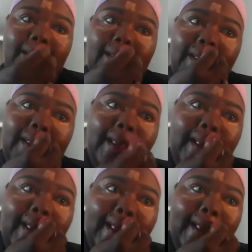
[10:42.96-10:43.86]

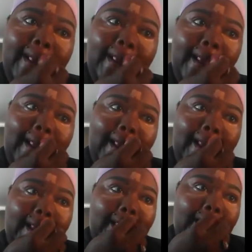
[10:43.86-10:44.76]

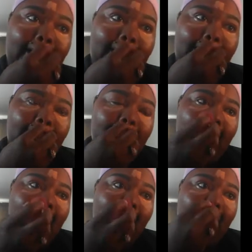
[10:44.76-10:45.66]

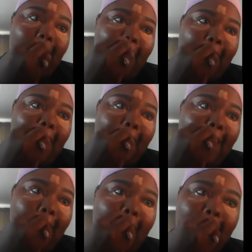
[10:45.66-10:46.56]

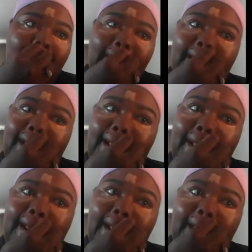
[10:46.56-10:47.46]

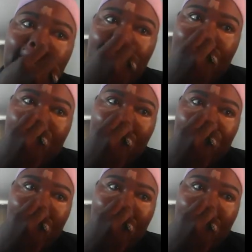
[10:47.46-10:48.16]
(no one is talking)